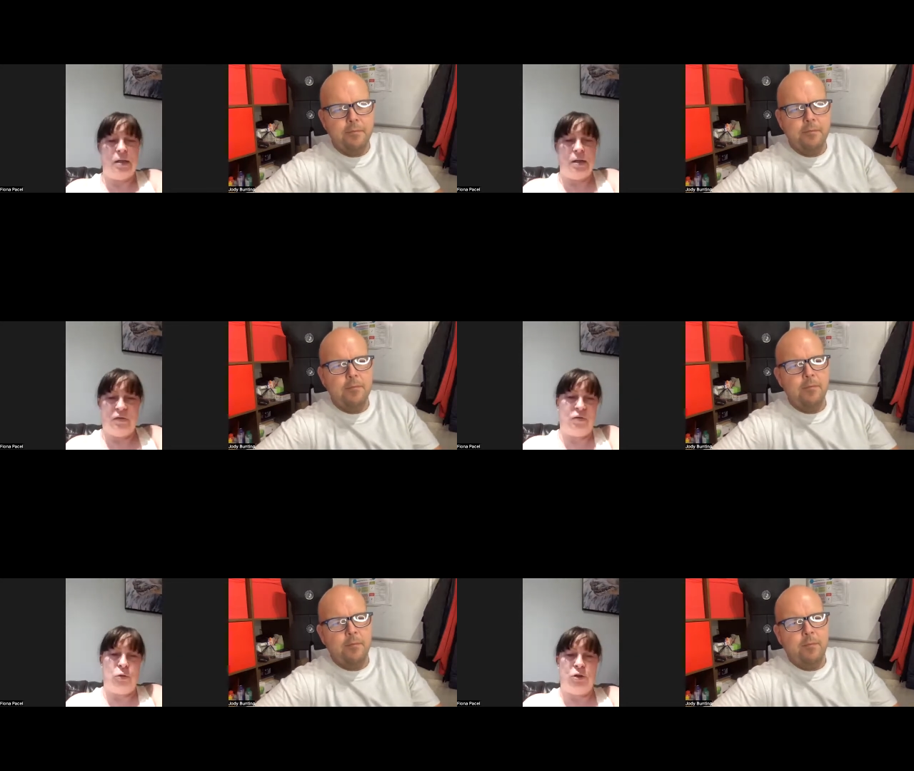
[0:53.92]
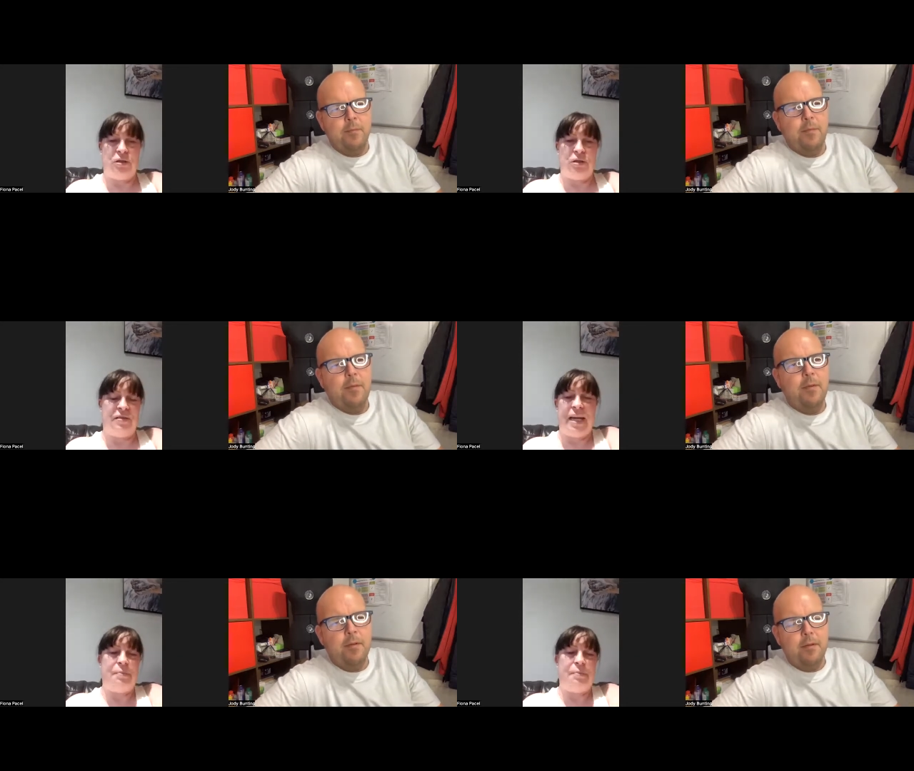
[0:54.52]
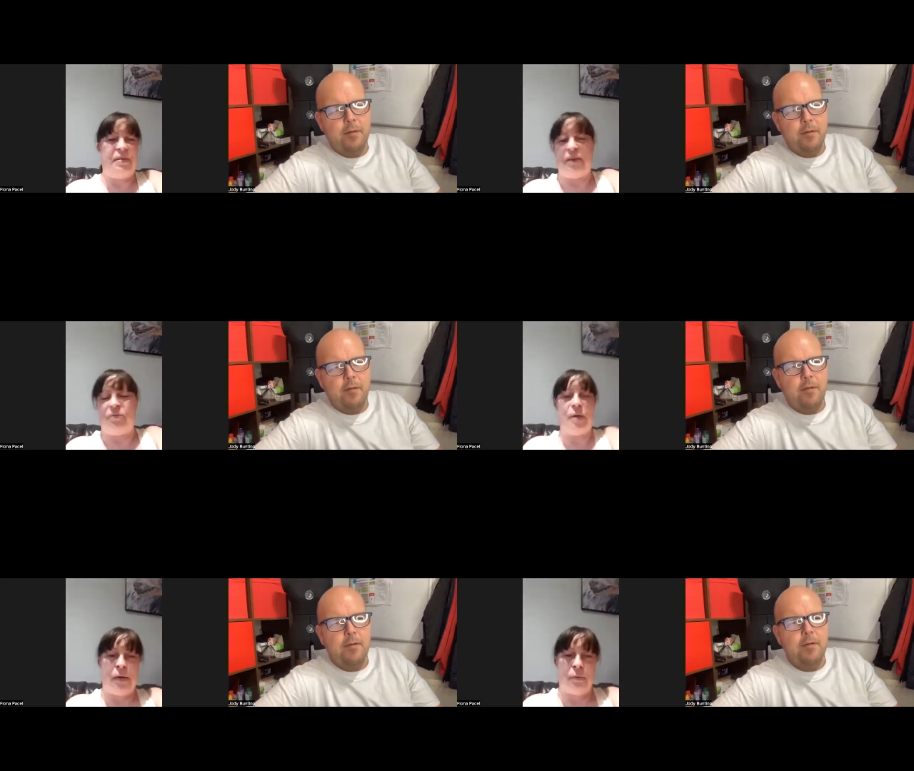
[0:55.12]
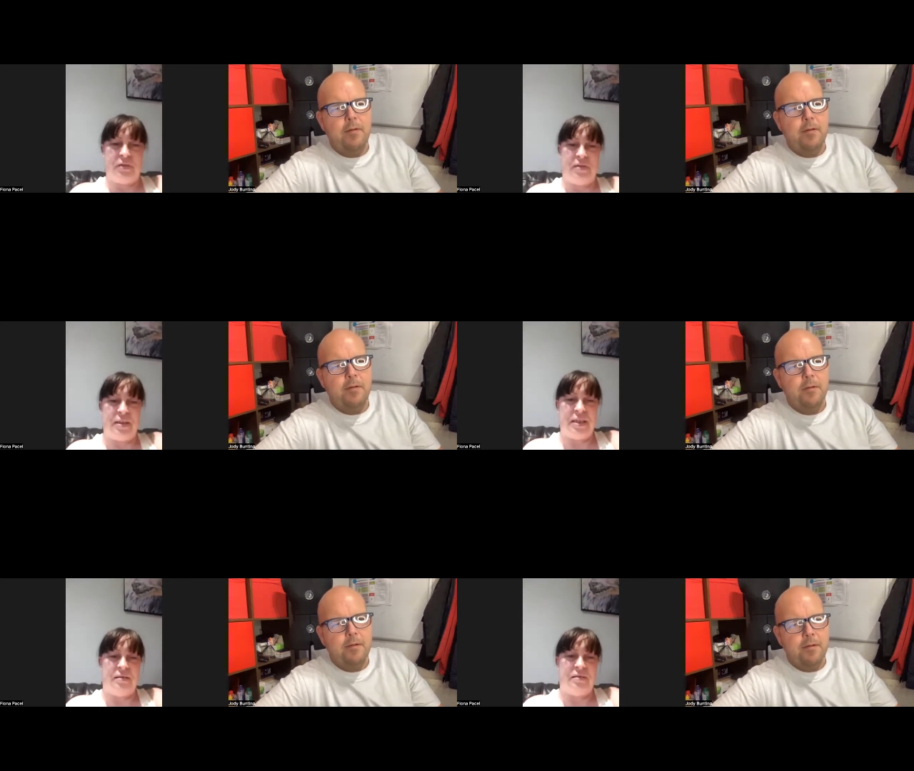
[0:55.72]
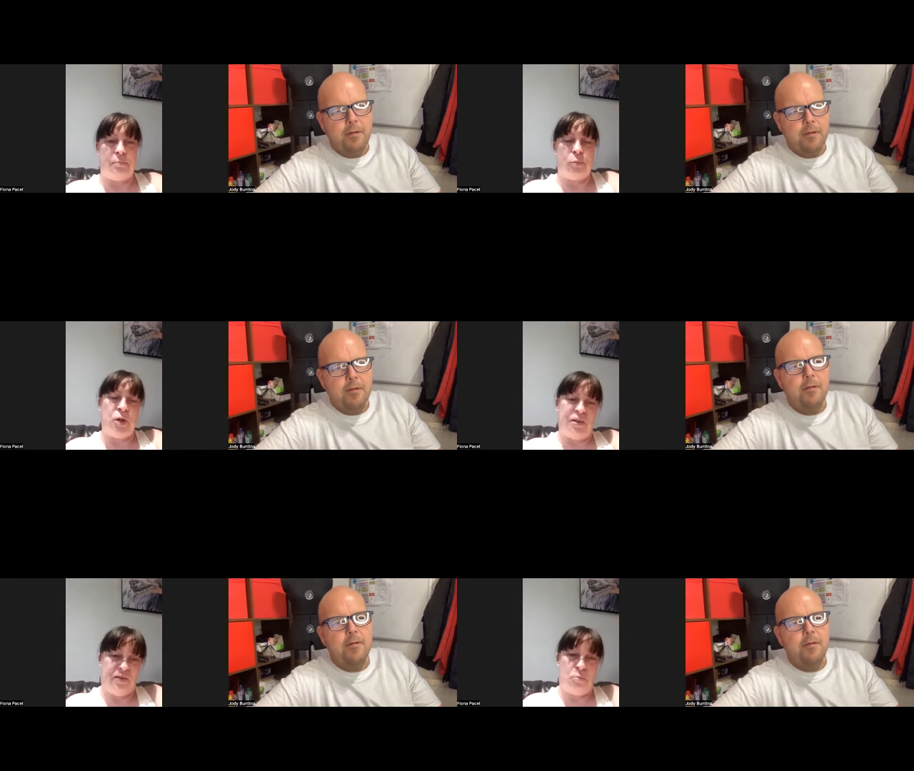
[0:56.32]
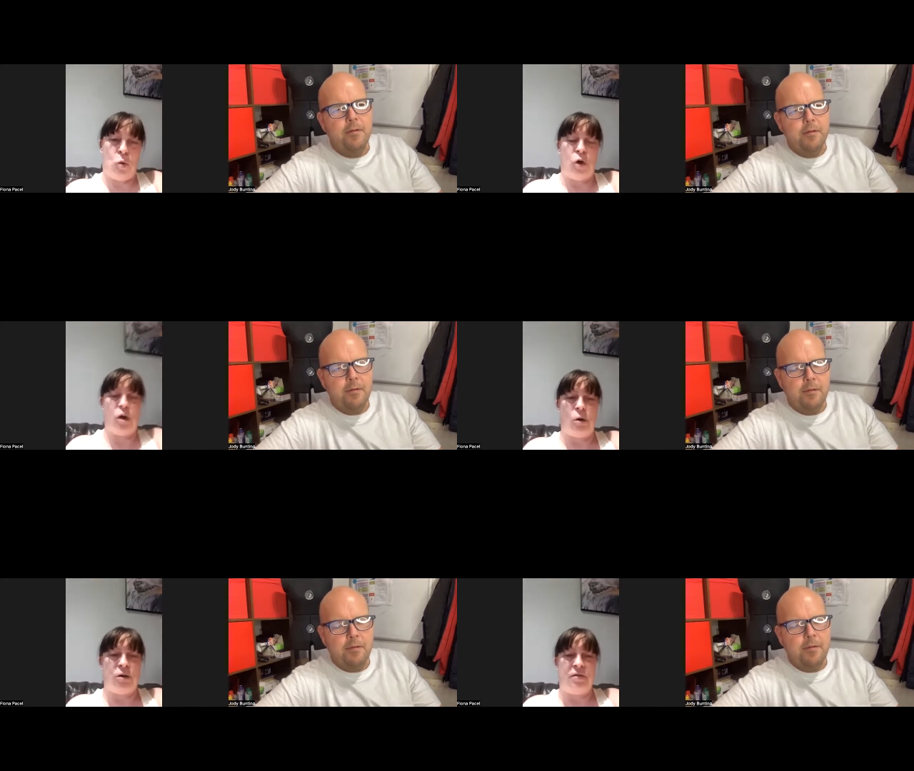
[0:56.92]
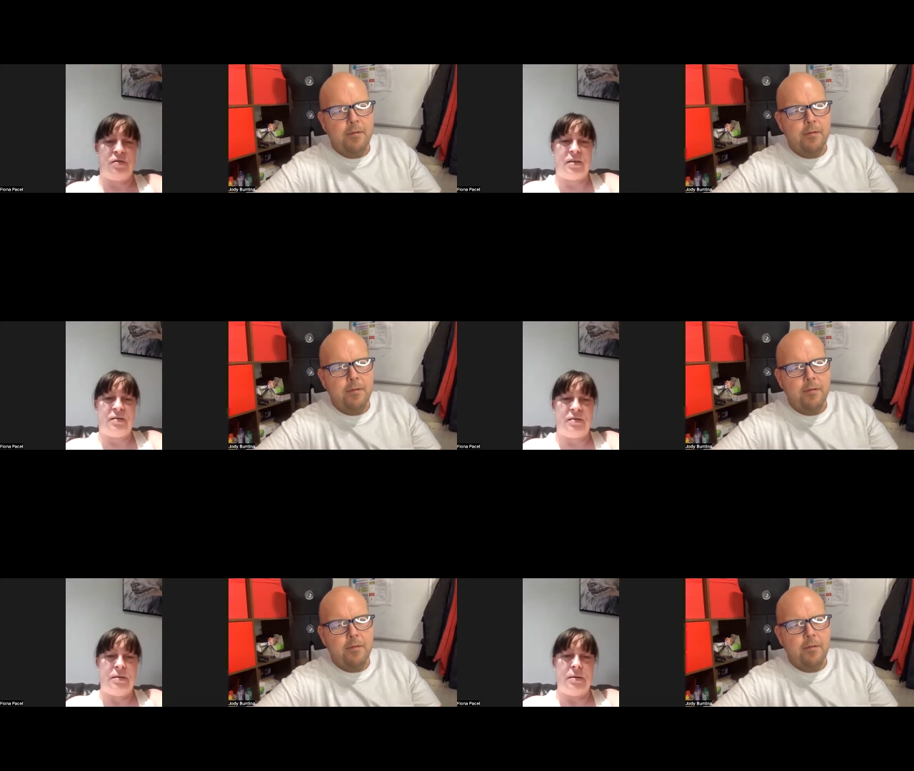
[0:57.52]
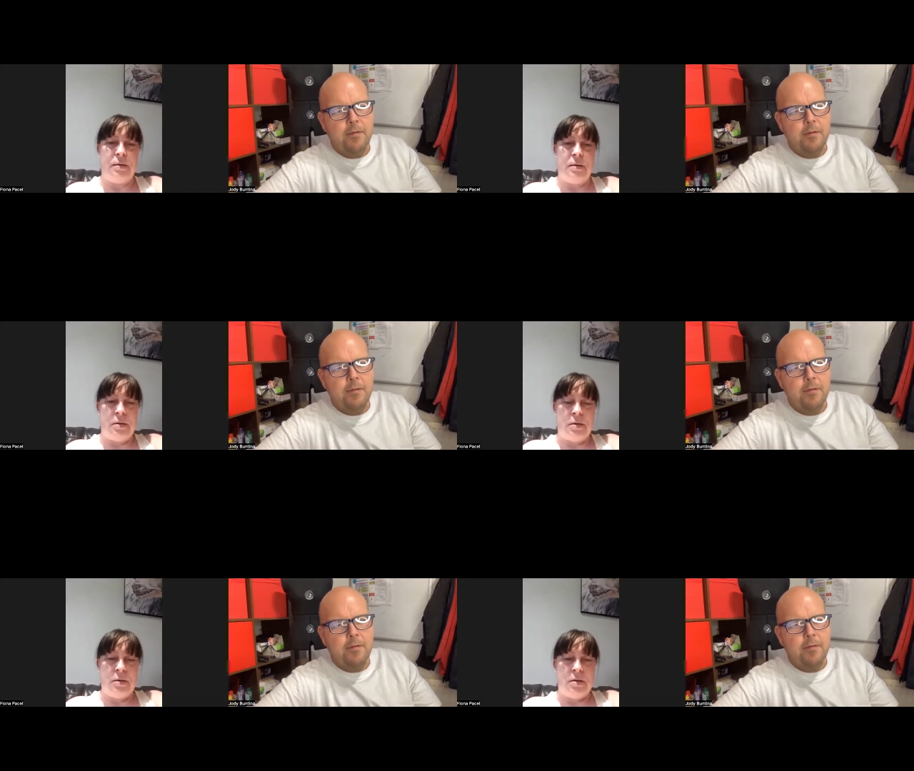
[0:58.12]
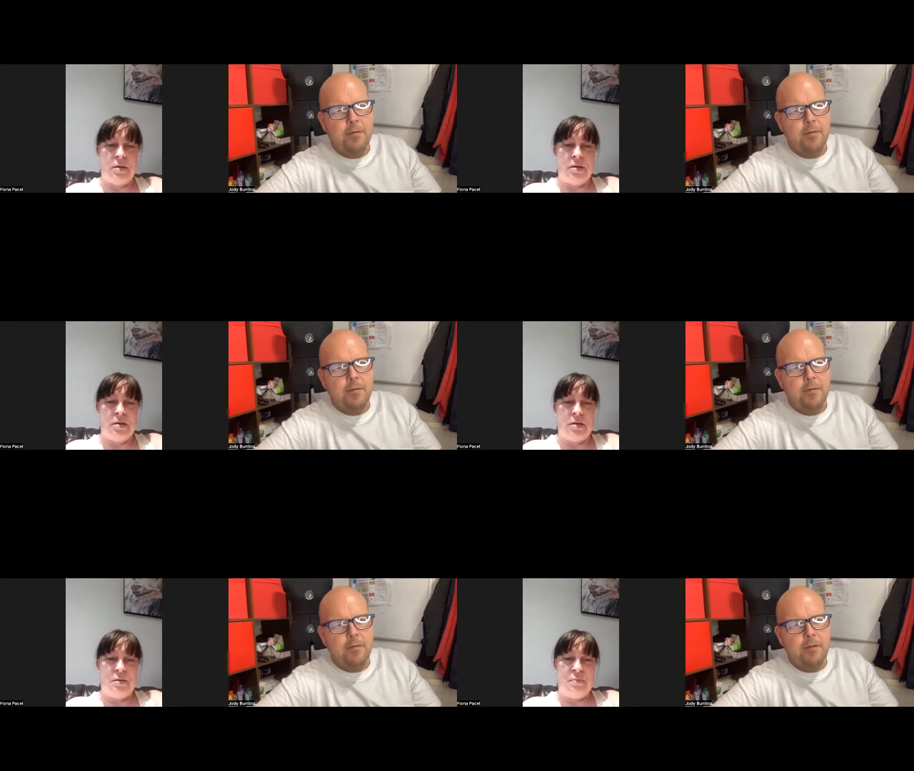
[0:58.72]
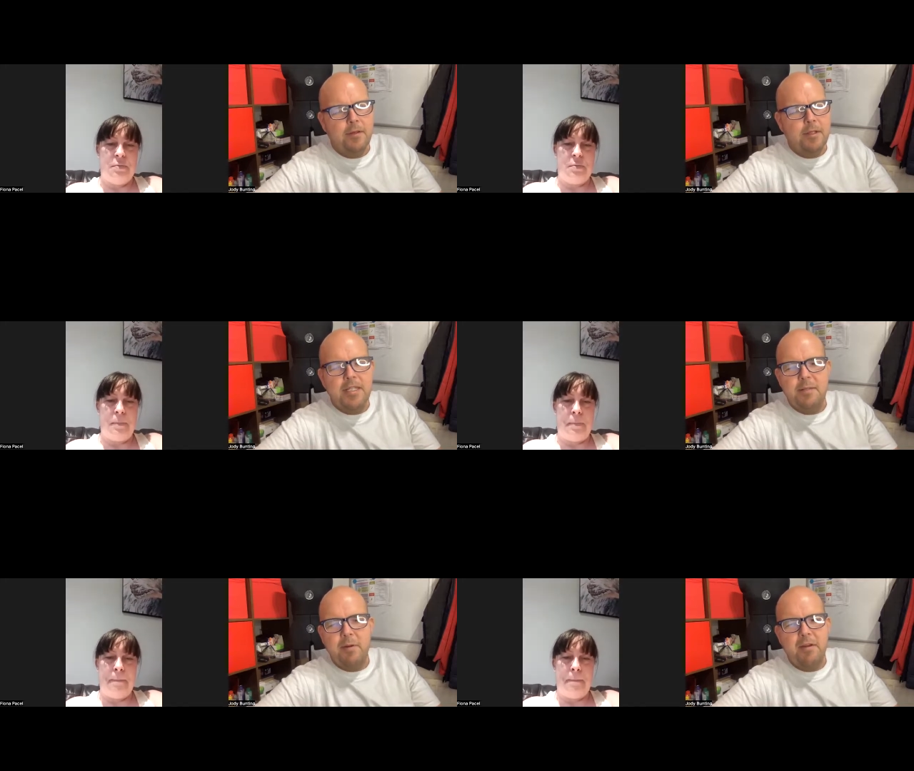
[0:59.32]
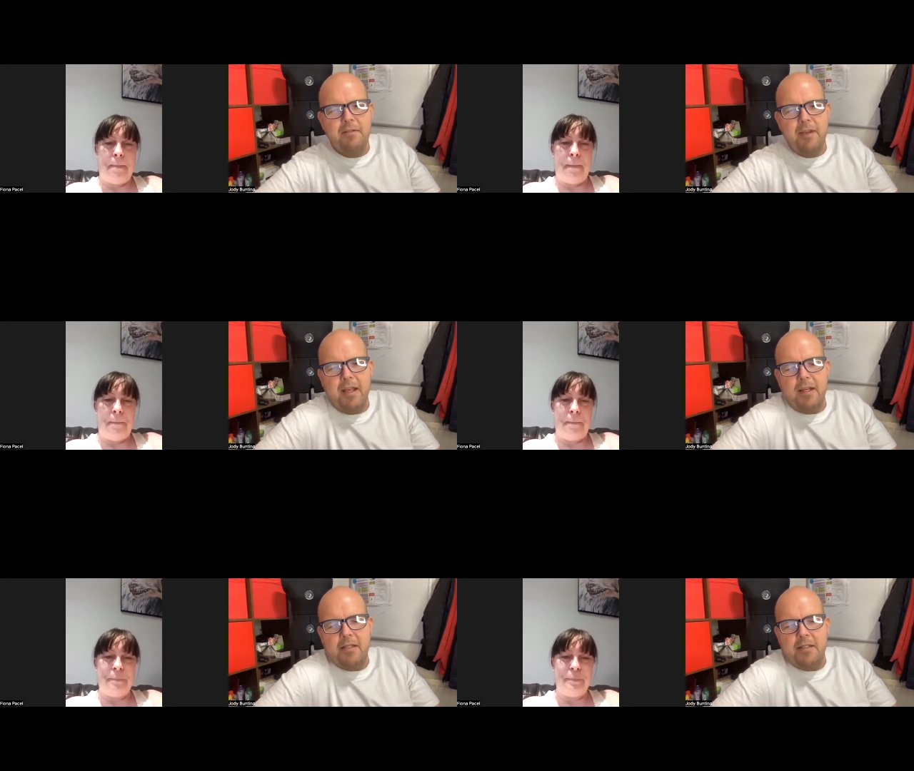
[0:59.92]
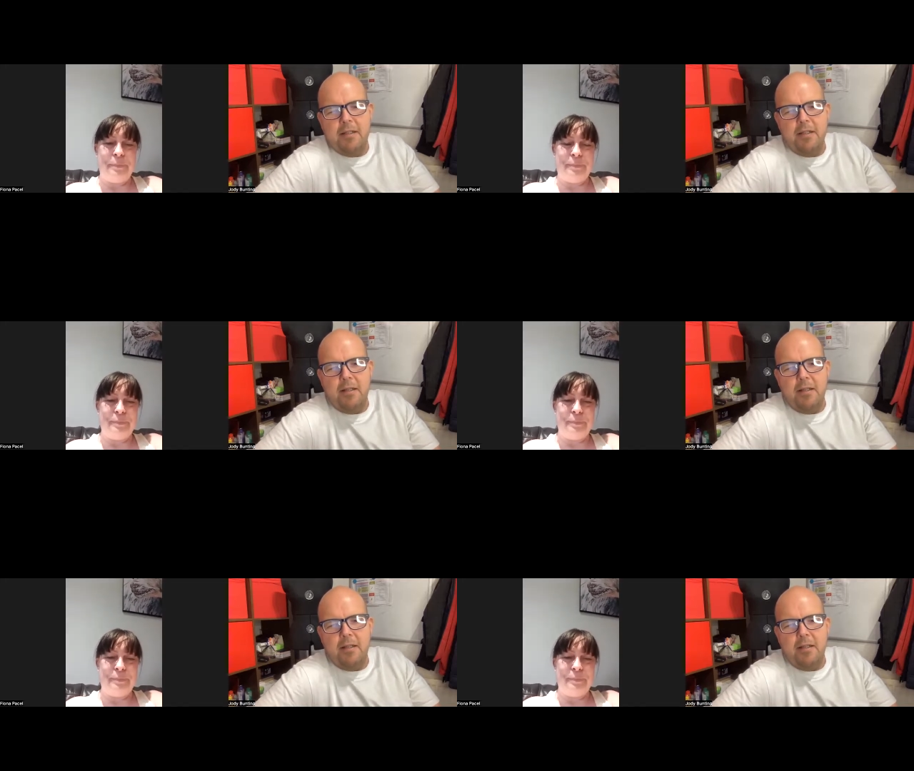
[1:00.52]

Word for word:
Speaker 1: as such, the same as everybody else is eating, but in smaller quantities.
Speaker 2: This is perfect